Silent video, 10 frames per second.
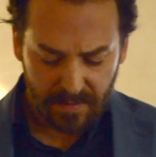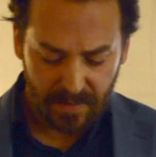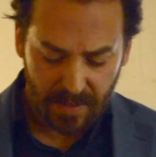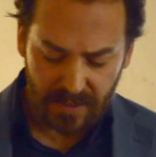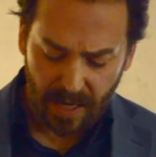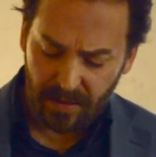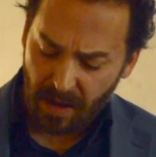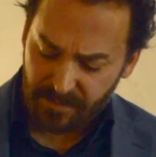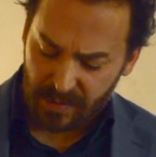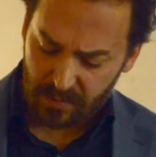Is I
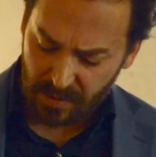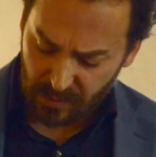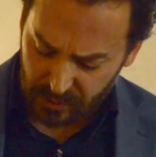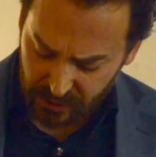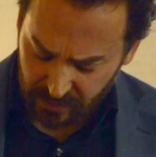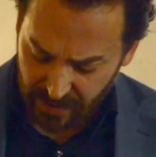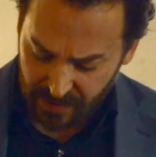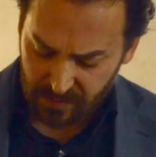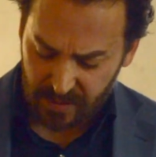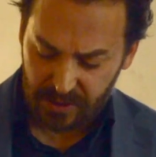love you emotional
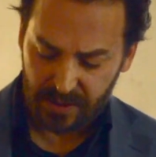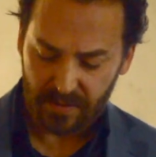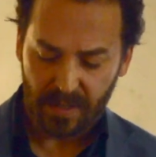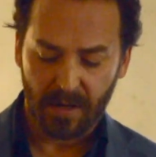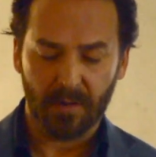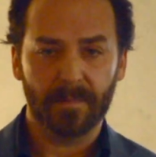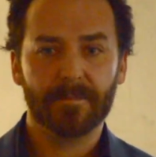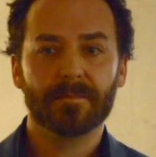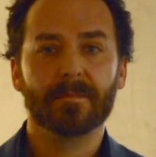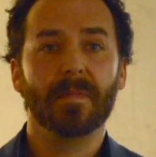language? No.
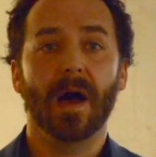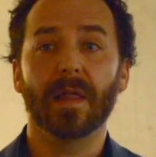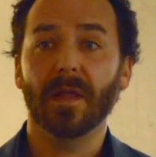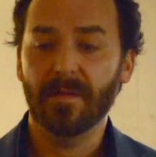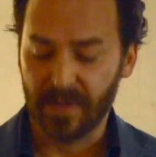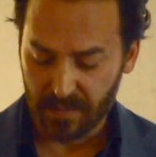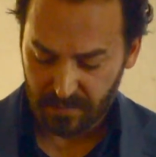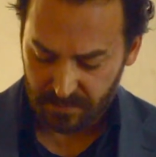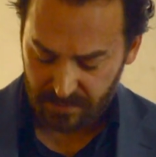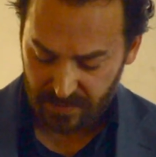I love you
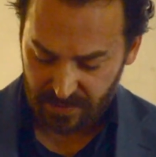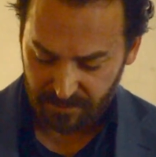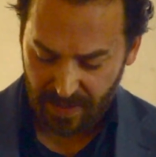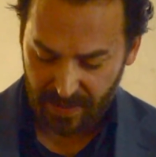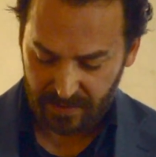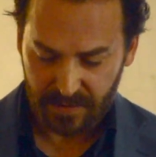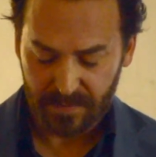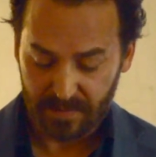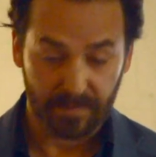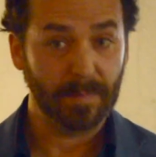is a fact,
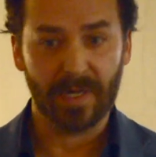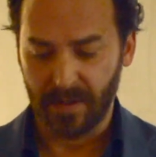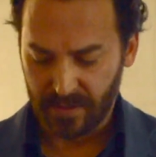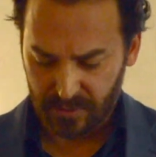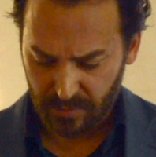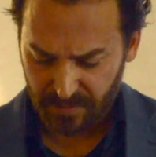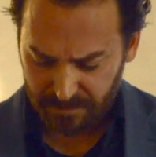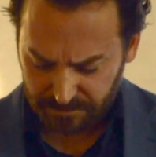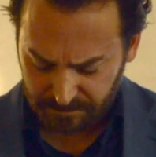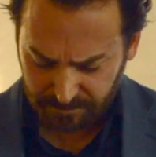if I'm telling the truth.
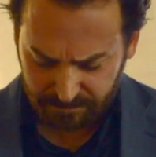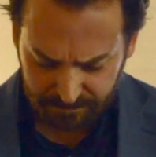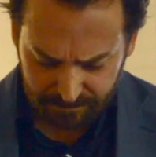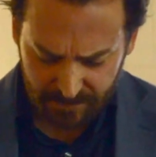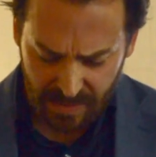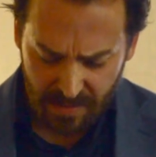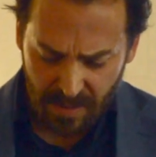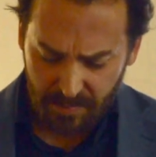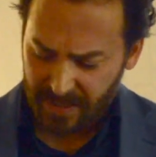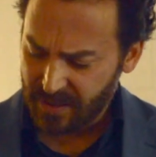
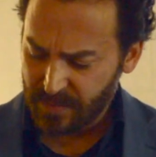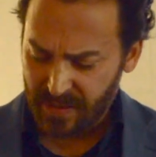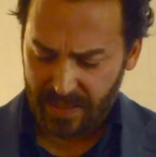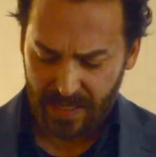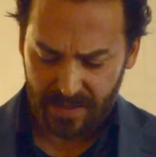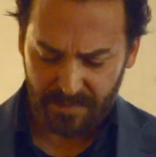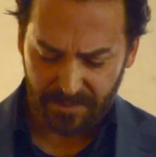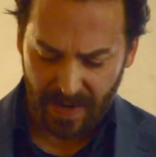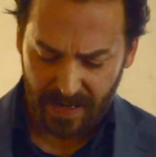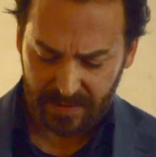By communicating the
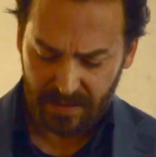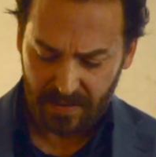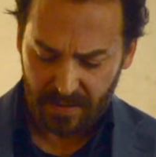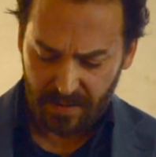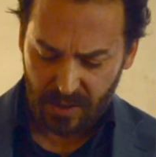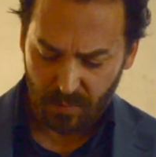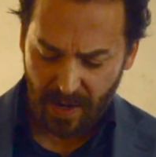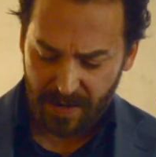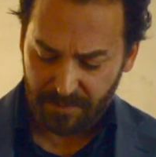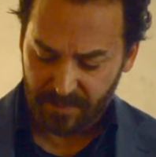fact, your
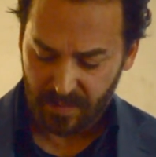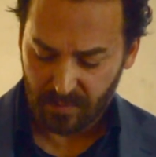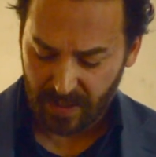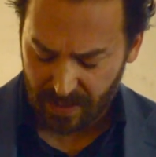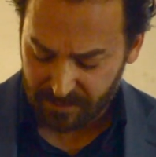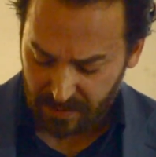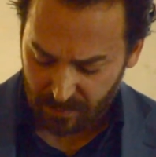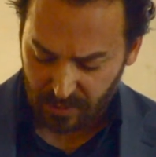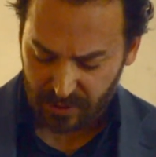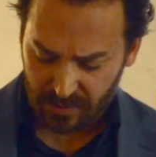wife will have an
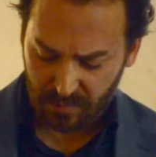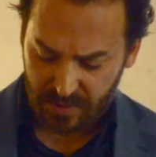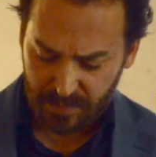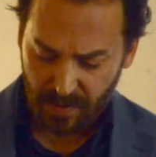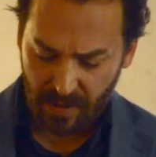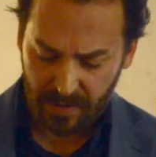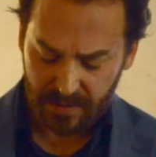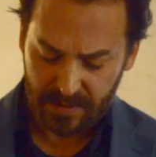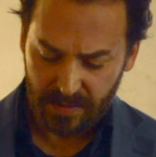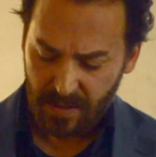emotional
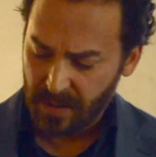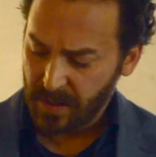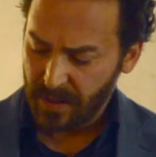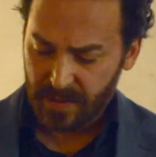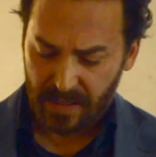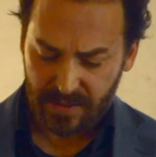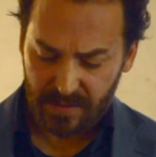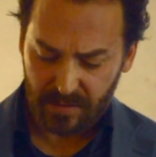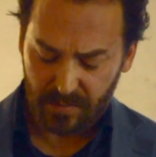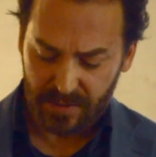response. And thus,
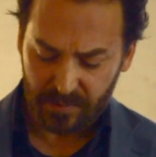Lewis